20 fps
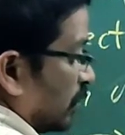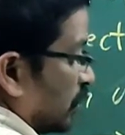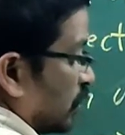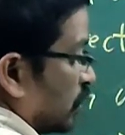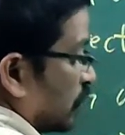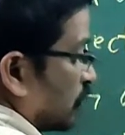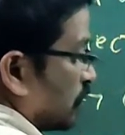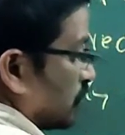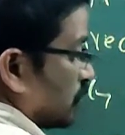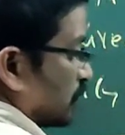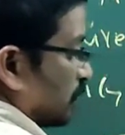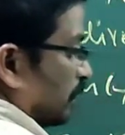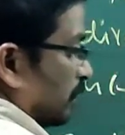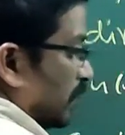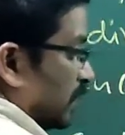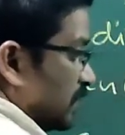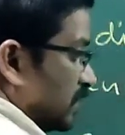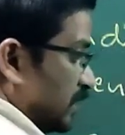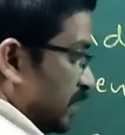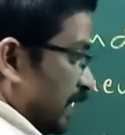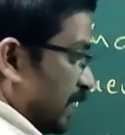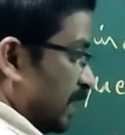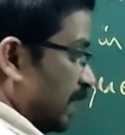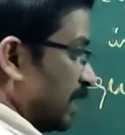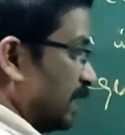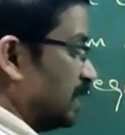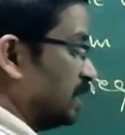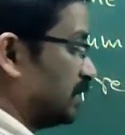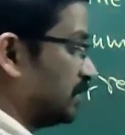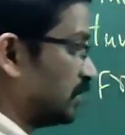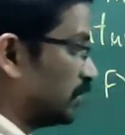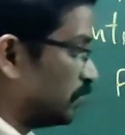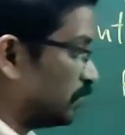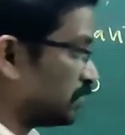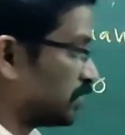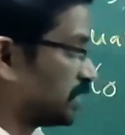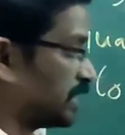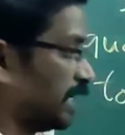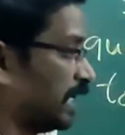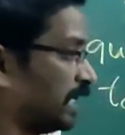joules per second,
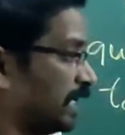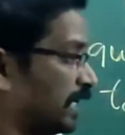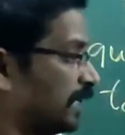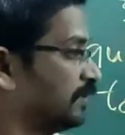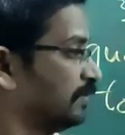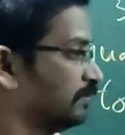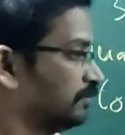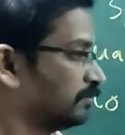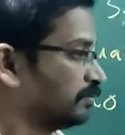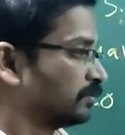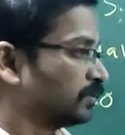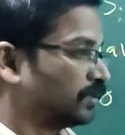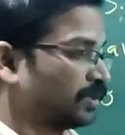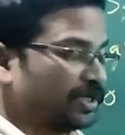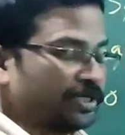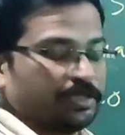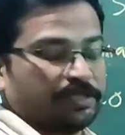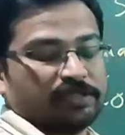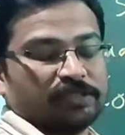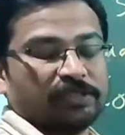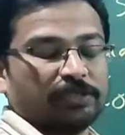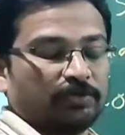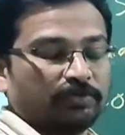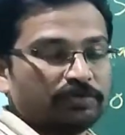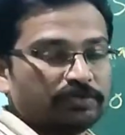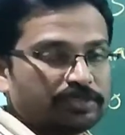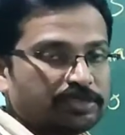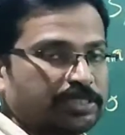joules second. Okay, joules